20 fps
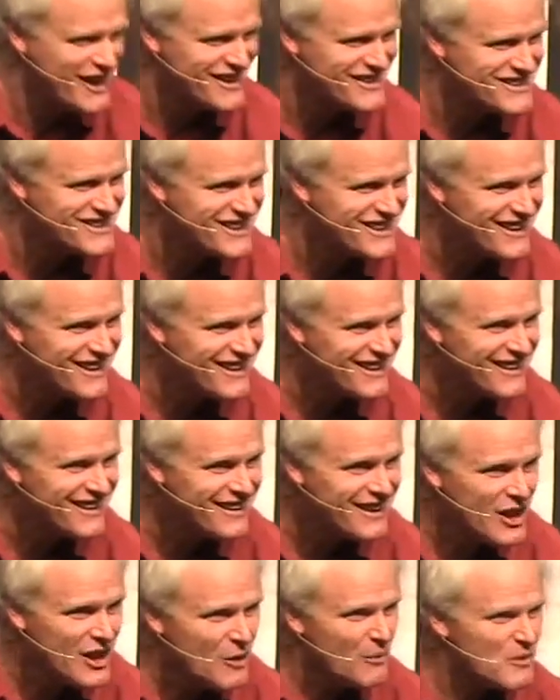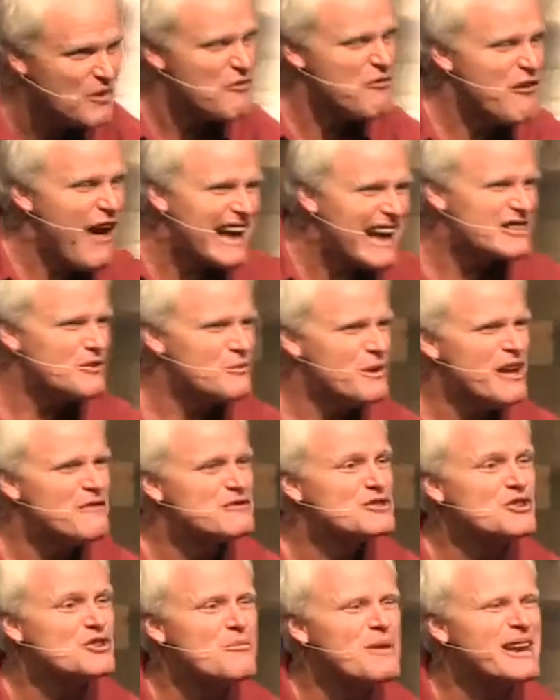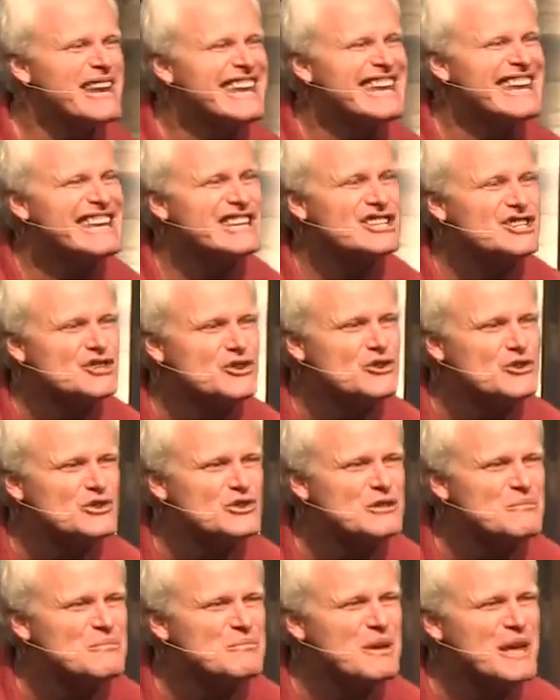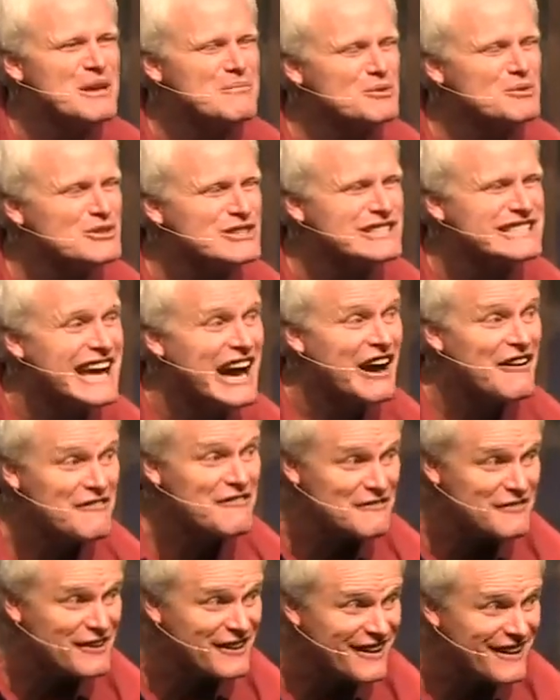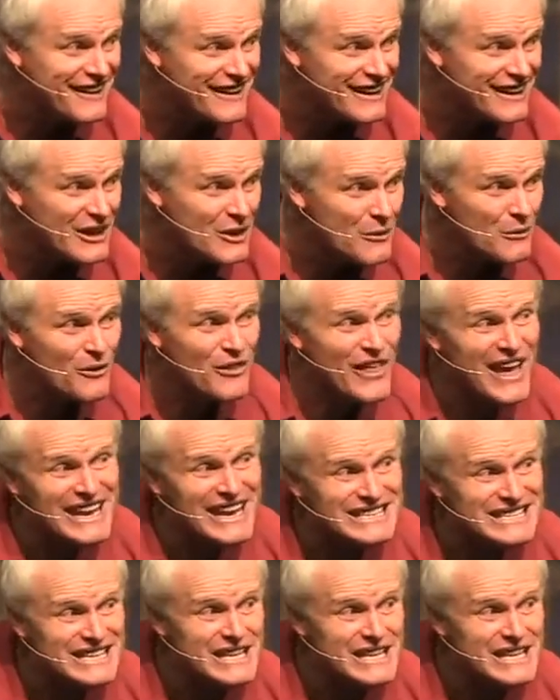it. Well, the fact that we have so many issues and people stuff. Well, they